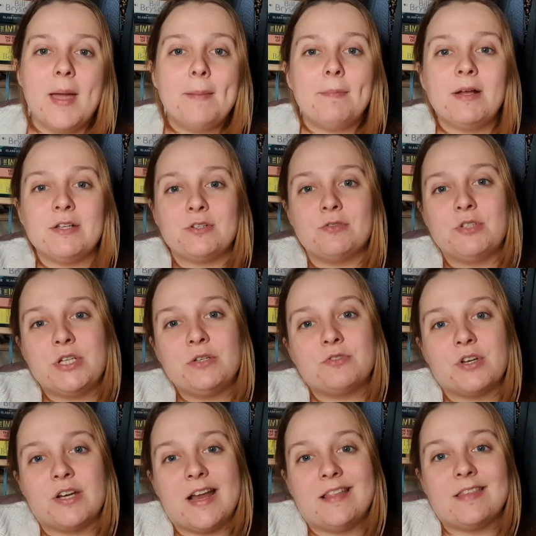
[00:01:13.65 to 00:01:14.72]
magical
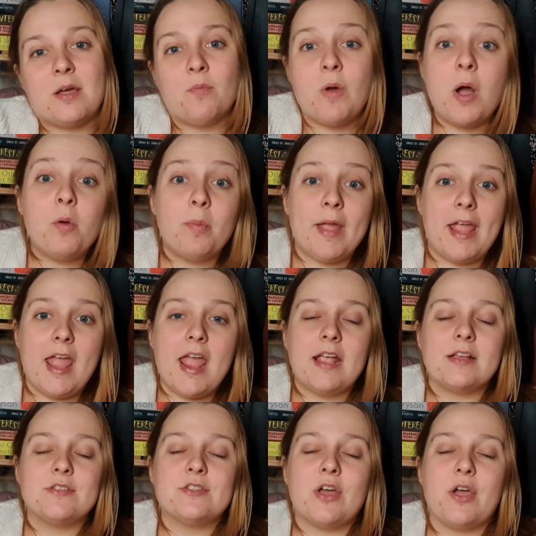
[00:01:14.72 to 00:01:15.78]
children and their
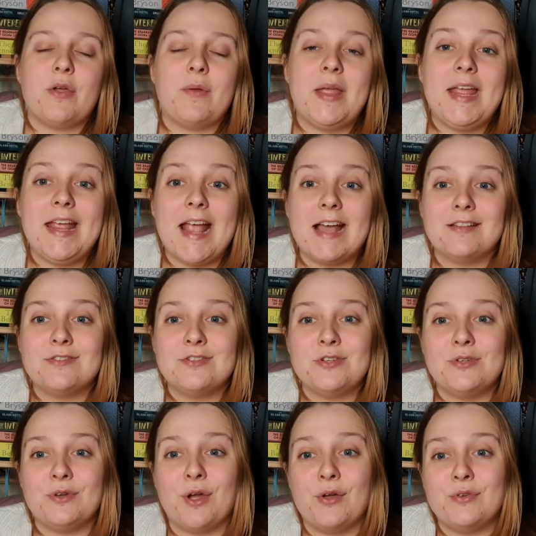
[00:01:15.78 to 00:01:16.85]
well-being. So he has to
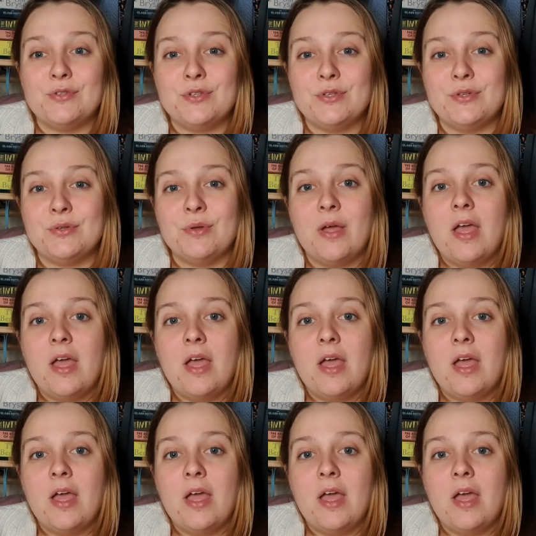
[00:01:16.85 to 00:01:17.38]
go to